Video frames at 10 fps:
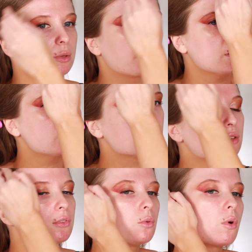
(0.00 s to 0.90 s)
a brush
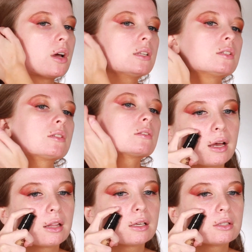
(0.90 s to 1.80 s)
if you want. I
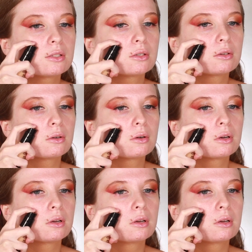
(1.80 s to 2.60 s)
like to